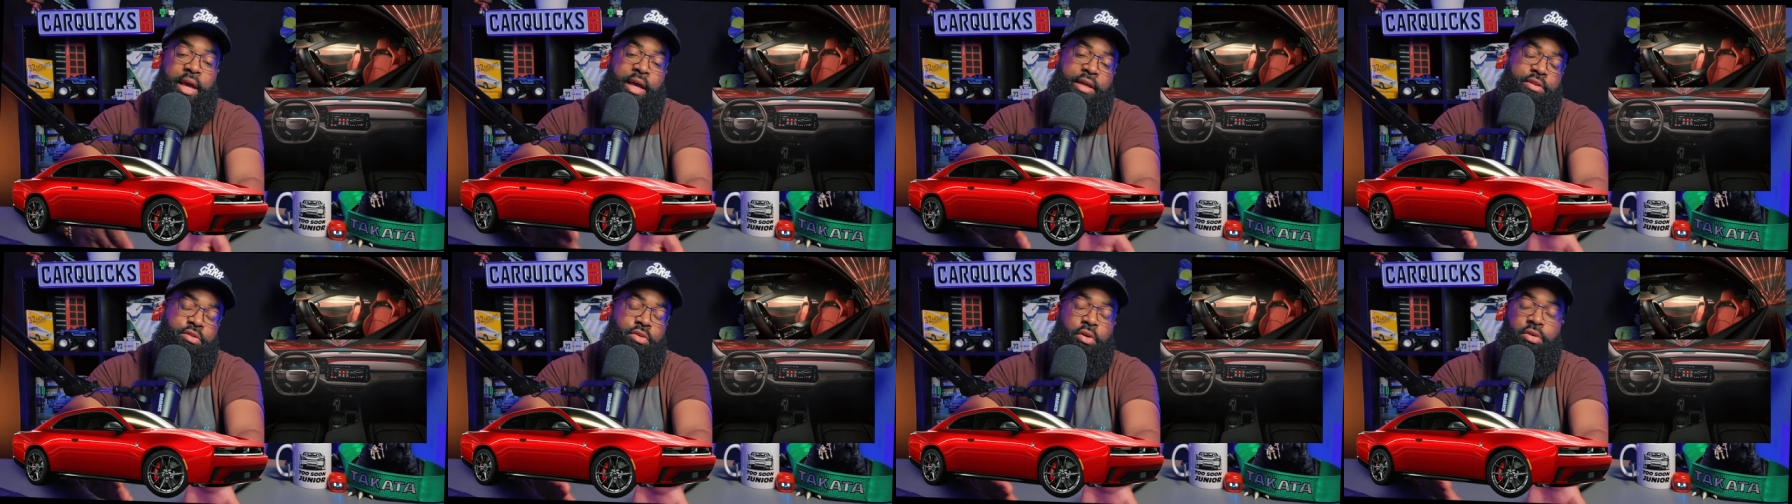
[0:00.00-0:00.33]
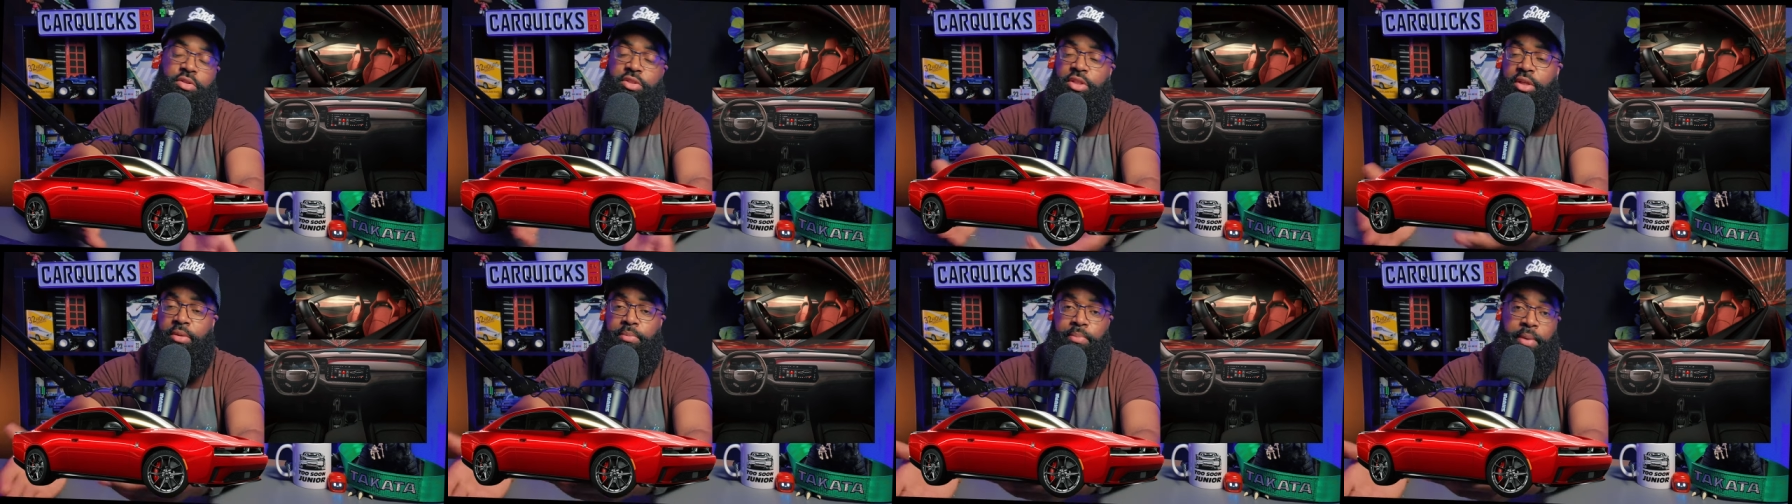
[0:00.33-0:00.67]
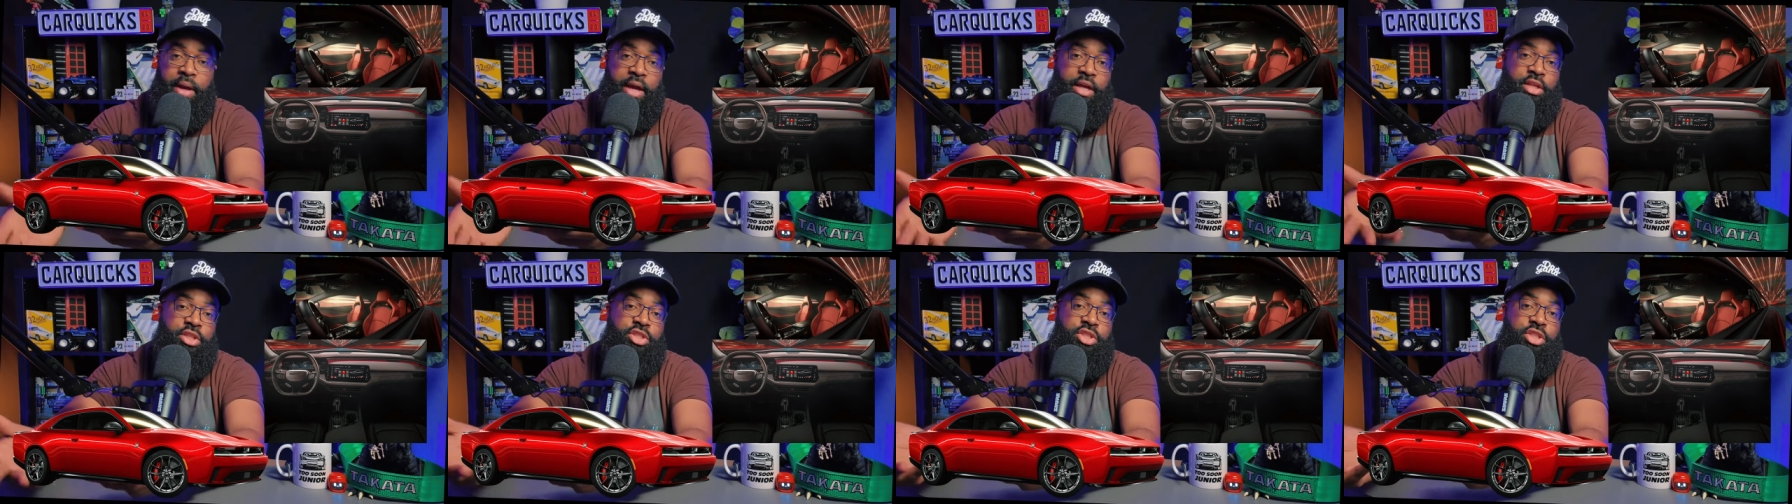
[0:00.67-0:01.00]
S R T
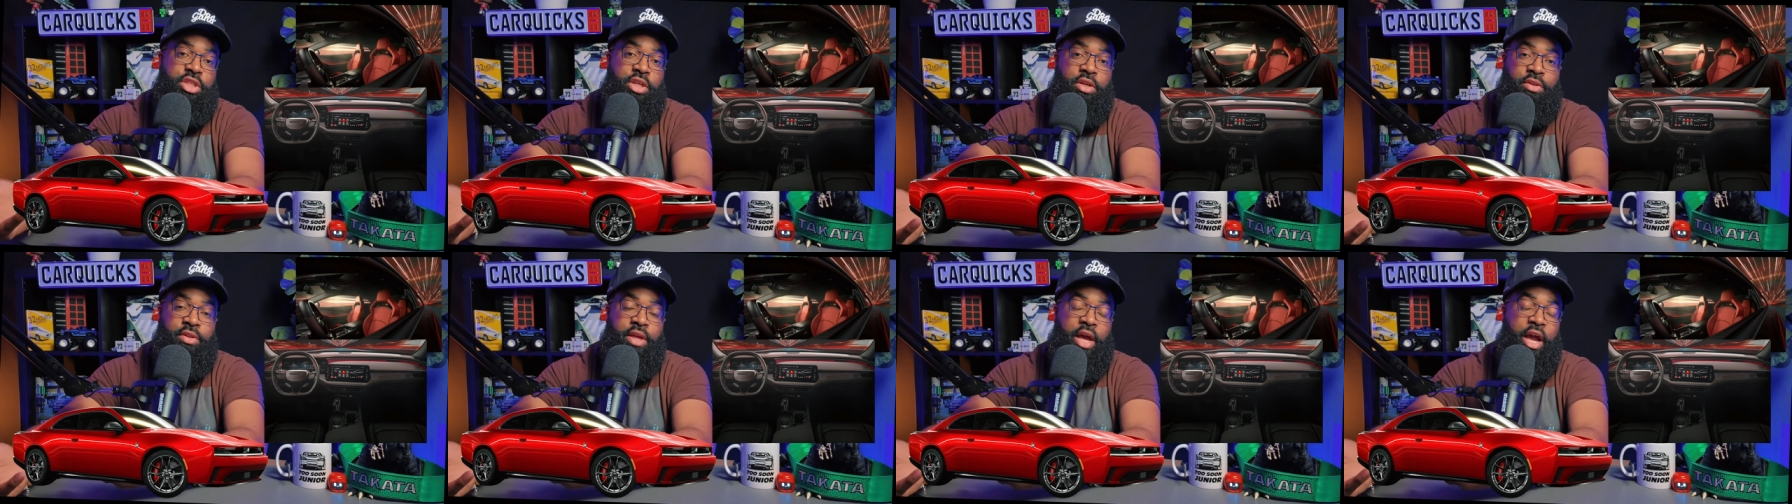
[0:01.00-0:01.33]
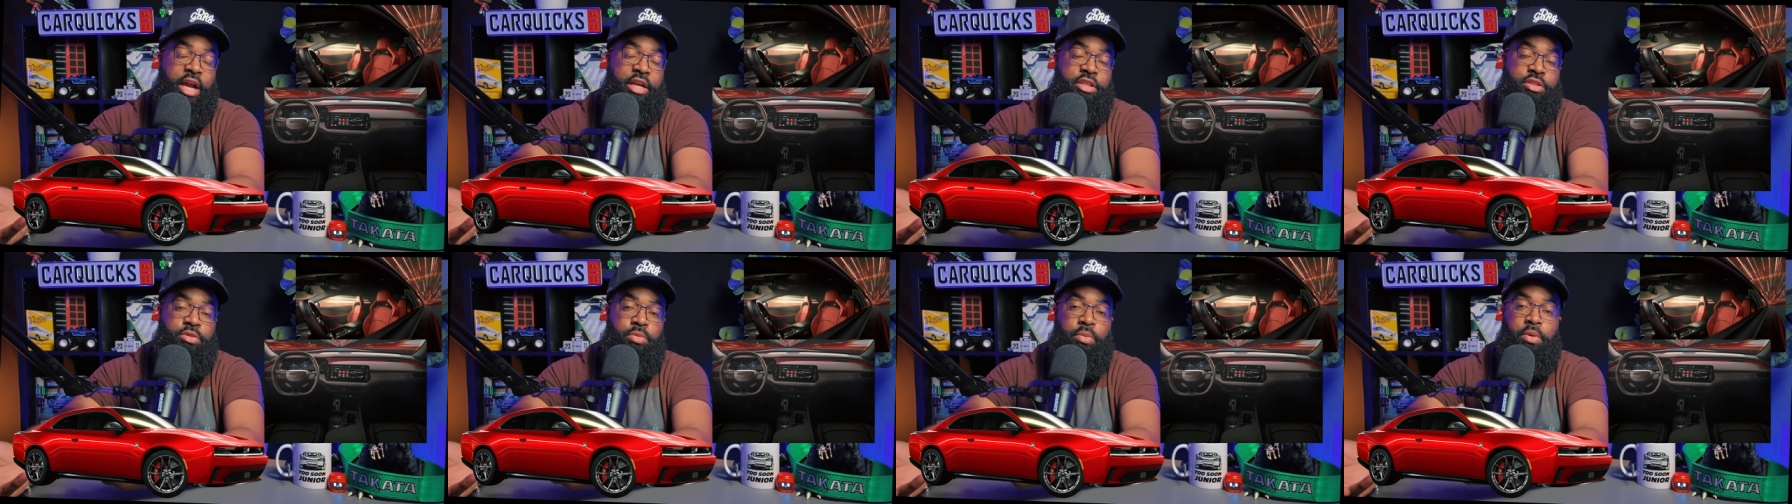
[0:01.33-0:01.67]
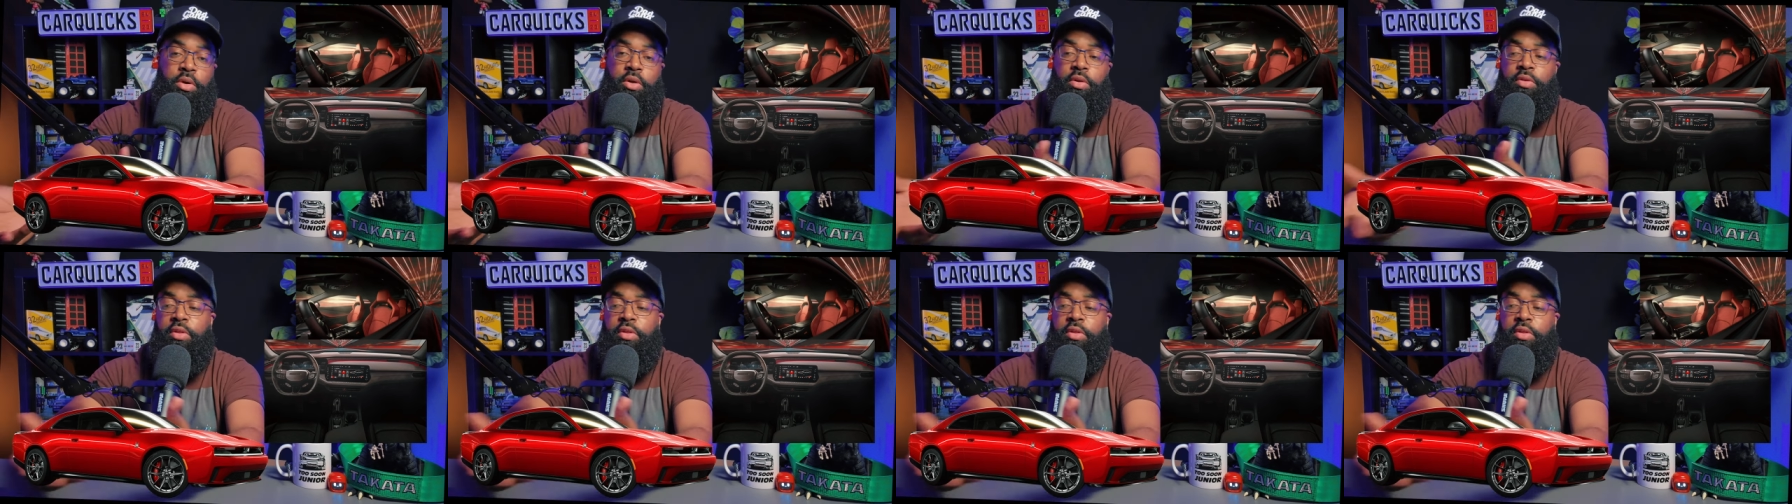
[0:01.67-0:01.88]
Banshee on the ICE one.